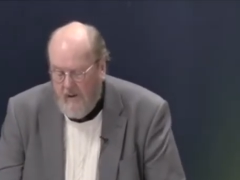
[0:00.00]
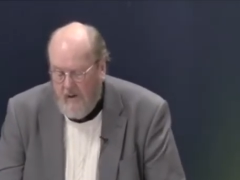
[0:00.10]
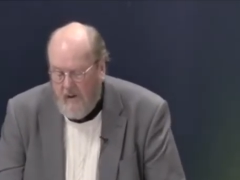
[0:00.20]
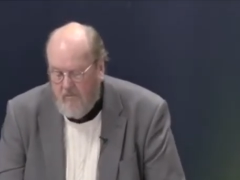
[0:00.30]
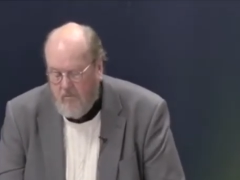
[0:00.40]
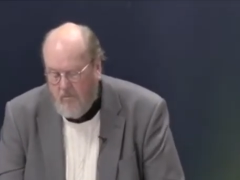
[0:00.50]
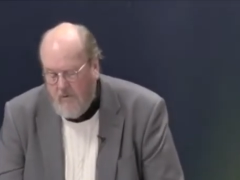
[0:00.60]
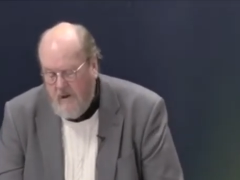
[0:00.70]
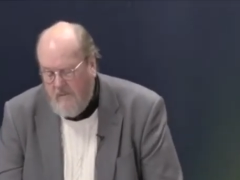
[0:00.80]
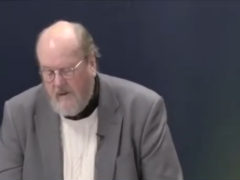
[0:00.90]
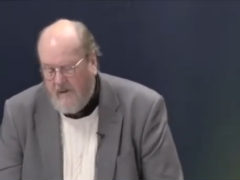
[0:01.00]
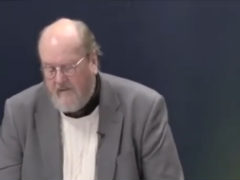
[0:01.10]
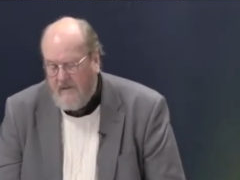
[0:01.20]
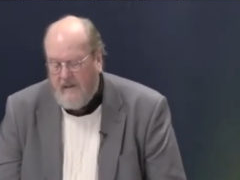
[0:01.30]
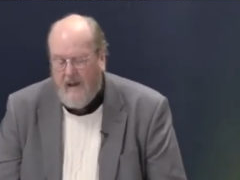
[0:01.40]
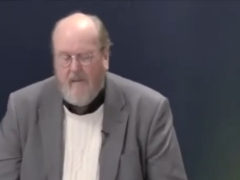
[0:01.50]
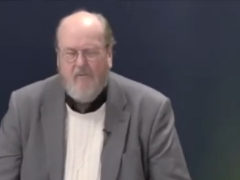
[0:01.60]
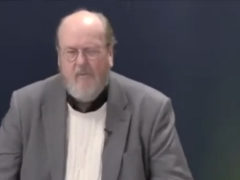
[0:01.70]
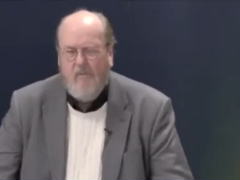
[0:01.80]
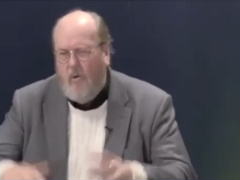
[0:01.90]
And rhema doesn't come
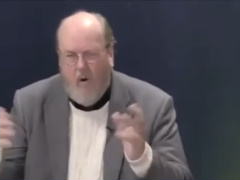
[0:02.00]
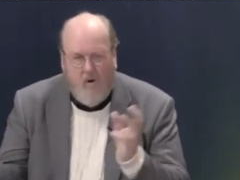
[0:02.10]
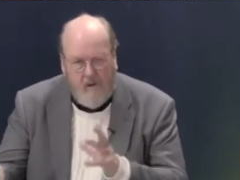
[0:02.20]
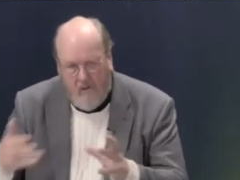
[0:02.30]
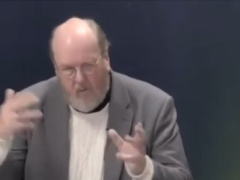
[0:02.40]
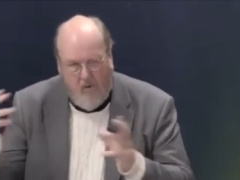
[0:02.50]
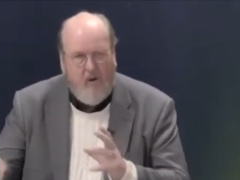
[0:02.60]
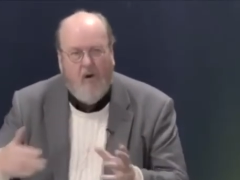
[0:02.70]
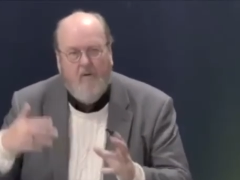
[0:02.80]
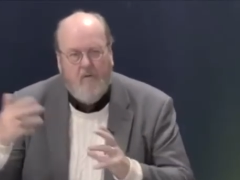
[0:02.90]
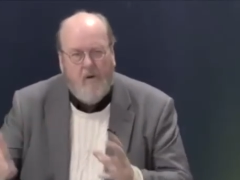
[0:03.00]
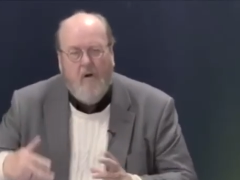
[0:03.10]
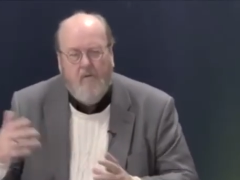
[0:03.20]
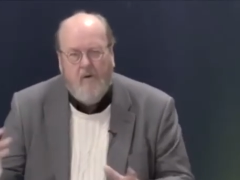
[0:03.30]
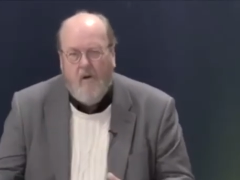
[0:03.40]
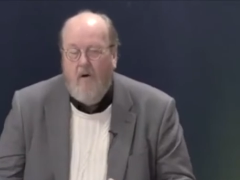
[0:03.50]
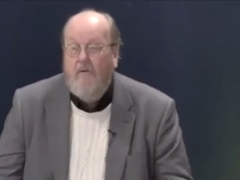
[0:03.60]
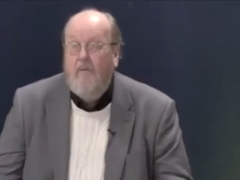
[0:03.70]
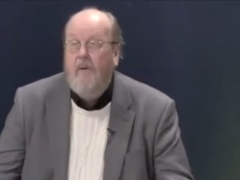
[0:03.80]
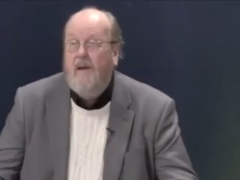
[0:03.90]
from quoting the word over and over and
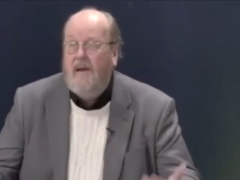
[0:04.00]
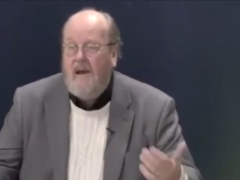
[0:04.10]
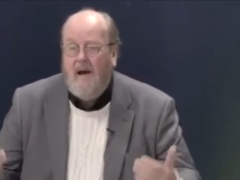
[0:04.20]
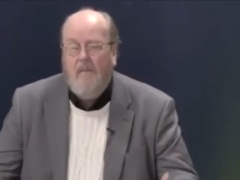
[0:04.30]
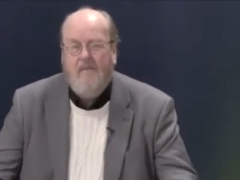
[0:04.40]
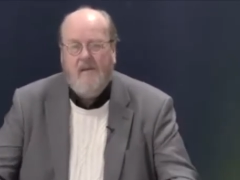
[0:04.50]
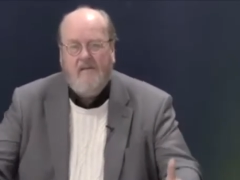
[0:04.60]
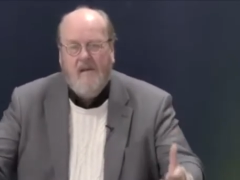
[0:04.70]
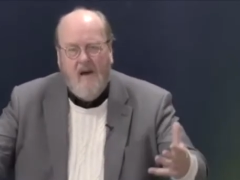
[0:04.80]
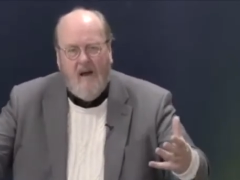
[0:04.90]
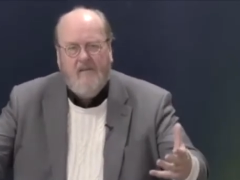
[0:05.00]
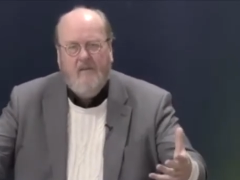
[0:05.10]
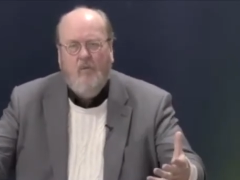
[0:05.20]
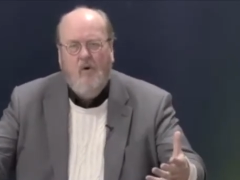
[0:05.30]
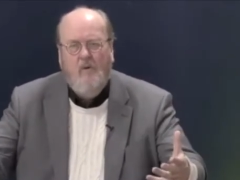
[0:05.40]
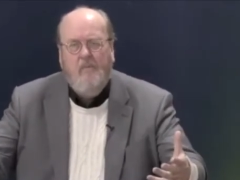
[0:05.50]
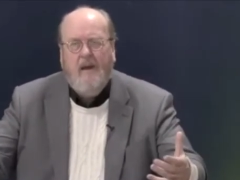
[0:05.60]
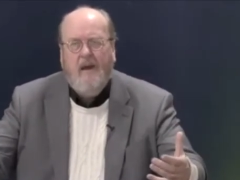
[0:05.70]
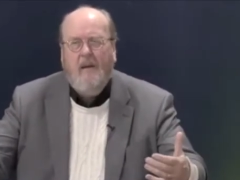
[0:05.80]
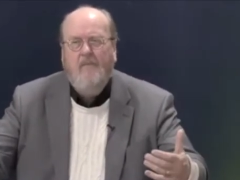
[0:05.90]
over, but it comes as, as the word
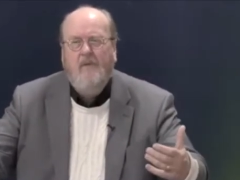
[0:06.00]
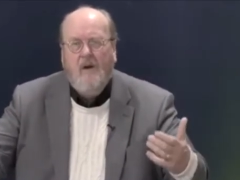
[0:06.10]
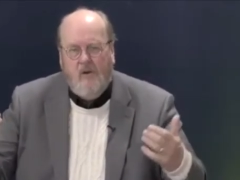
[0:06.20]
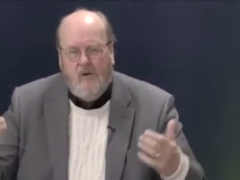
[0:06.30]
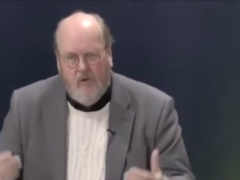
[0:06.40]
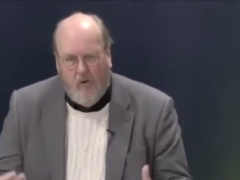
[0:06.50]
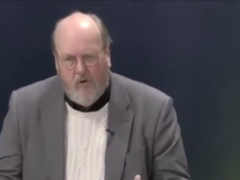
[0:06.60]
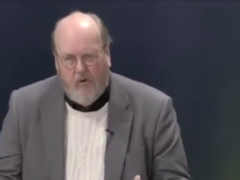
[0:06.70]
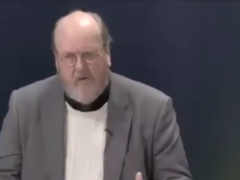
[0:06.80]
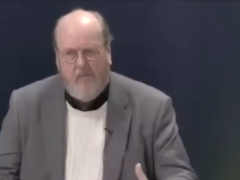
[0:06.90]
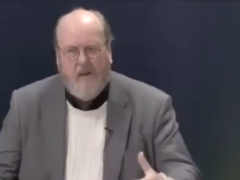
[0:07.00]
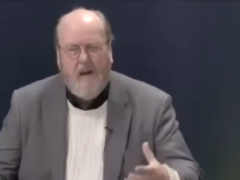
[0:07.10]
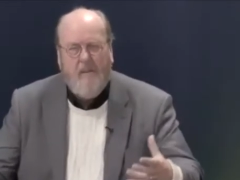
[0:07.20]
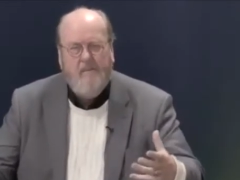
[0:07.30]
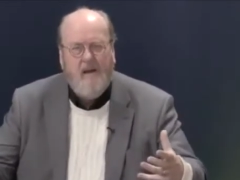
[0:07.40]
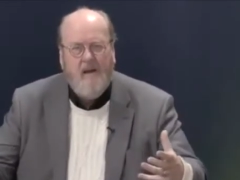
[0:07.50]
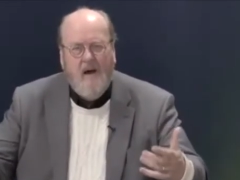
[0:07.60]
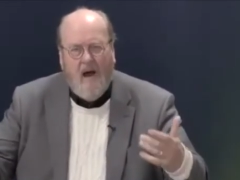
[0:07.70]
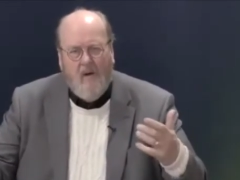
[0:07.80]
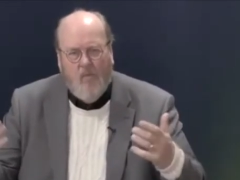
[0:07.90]
becomes yours. It becomes a,
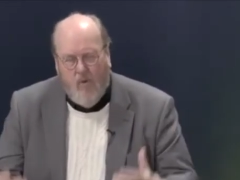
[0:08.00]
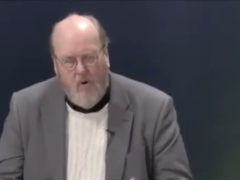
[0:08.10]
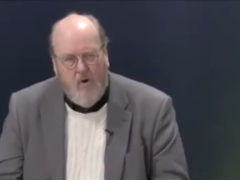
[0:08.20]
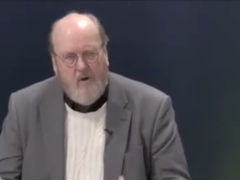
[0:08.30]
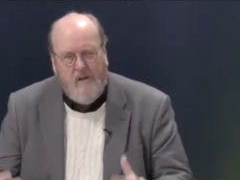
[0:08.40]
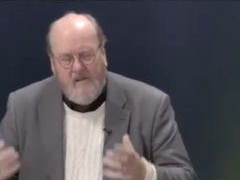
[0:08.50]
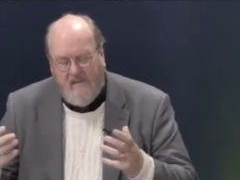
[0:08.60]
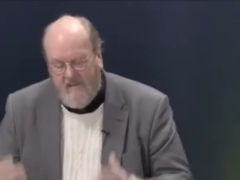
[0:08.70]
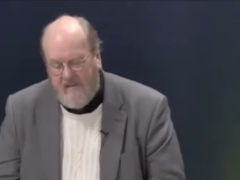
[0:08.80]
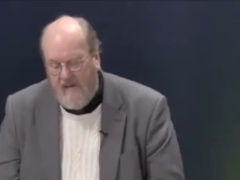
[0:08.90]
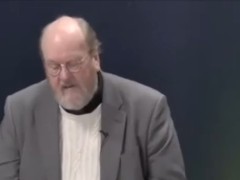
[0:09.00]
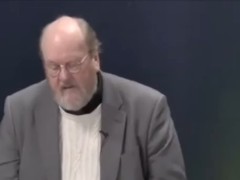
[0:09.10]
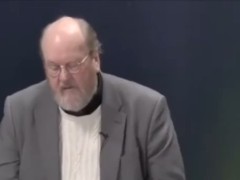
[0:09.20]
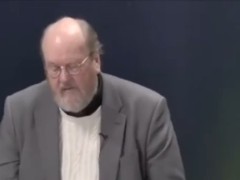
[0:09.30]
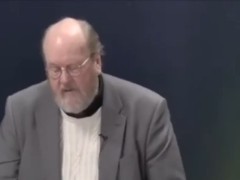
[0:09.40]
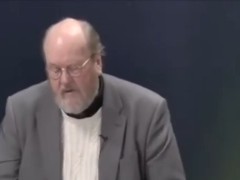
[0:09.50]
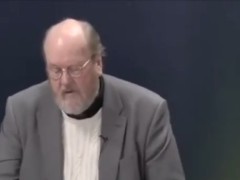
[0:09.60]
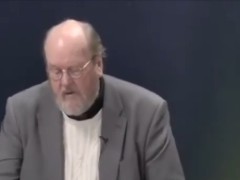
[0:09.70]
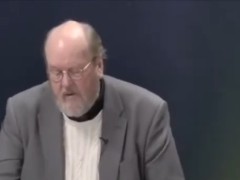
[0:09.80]
a word in season for you.